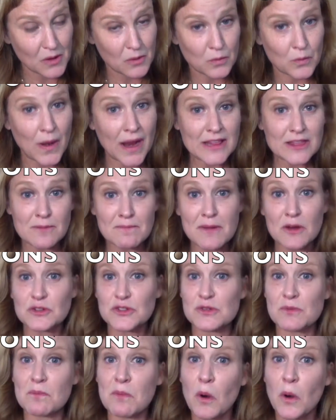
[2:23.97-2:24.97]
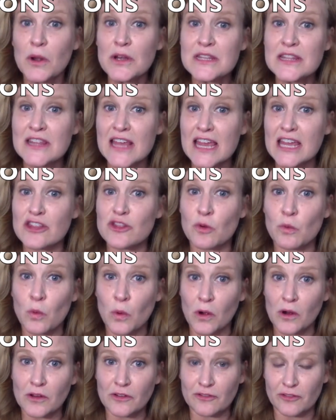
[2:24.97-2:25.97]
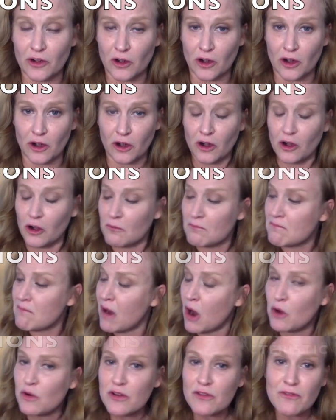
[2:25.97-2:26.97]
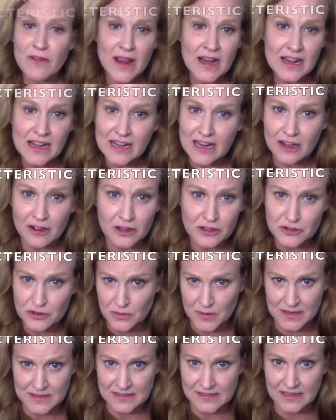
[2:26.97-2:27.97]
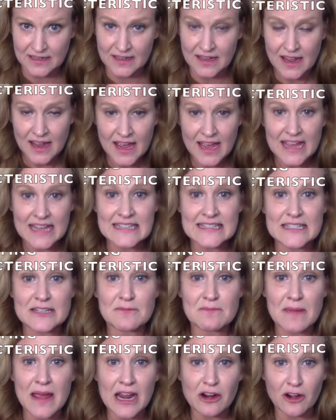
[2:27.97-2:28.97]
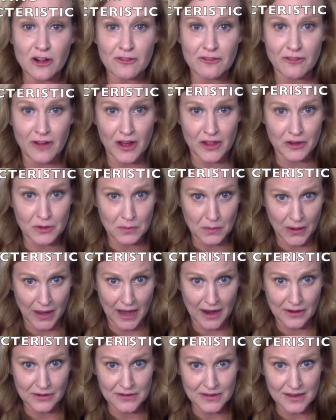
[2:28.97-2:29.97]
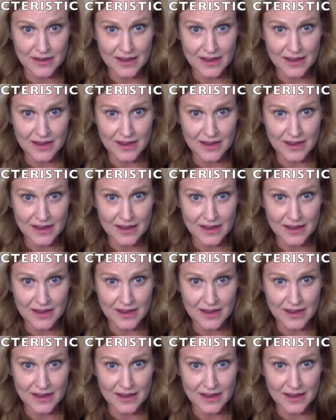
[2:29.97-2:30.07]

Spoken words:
right? The most important thing in the world for her, her motivating characteristic, is to make her father proud.